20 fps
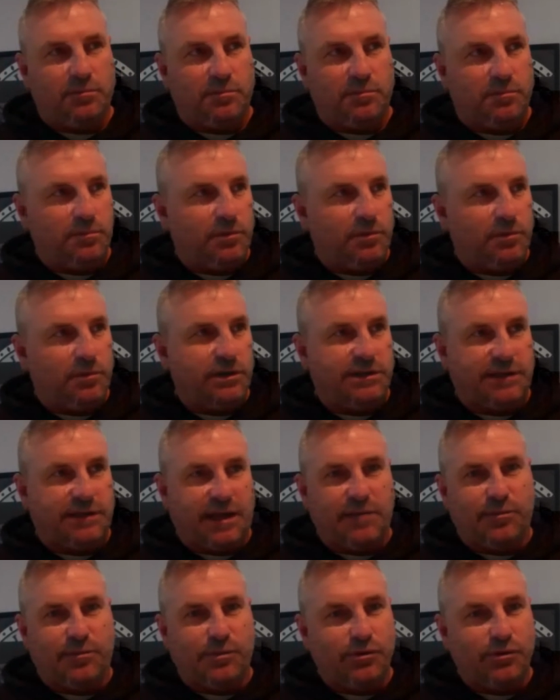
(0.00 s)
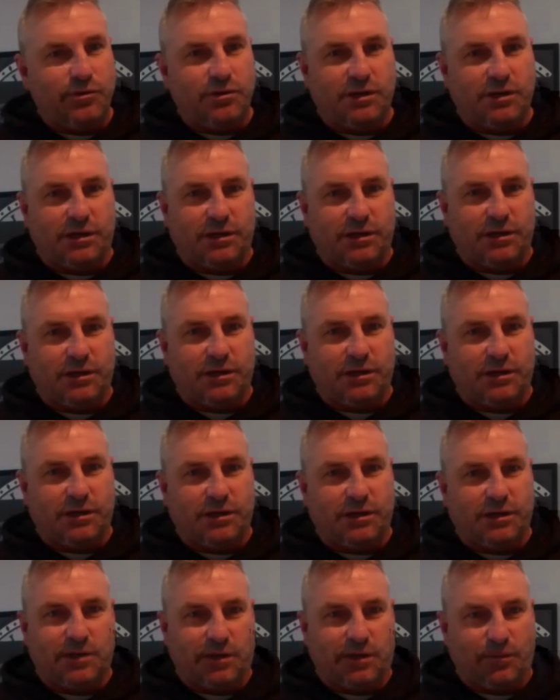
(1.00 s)
my debut year
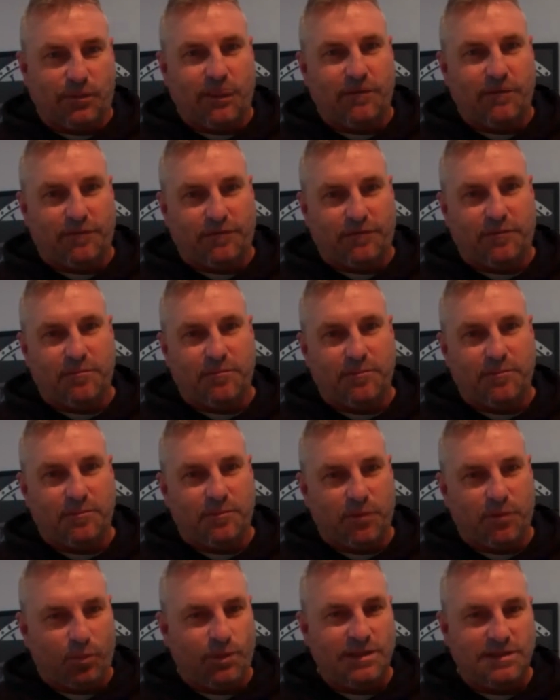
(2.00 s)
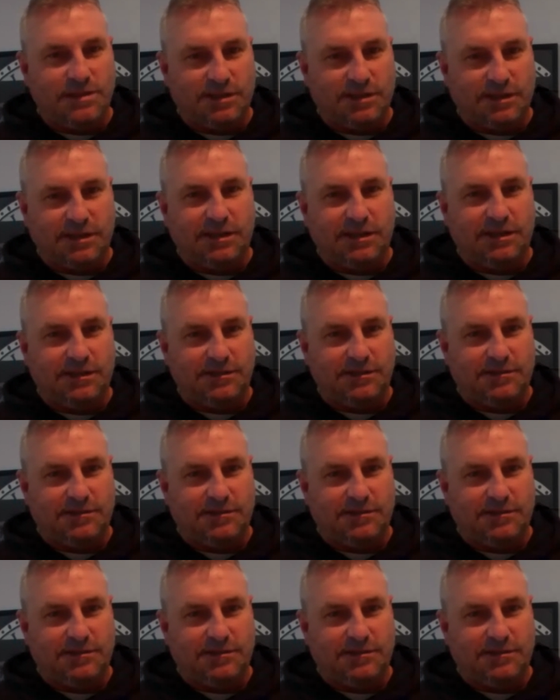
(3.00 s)
was when it went from the winter league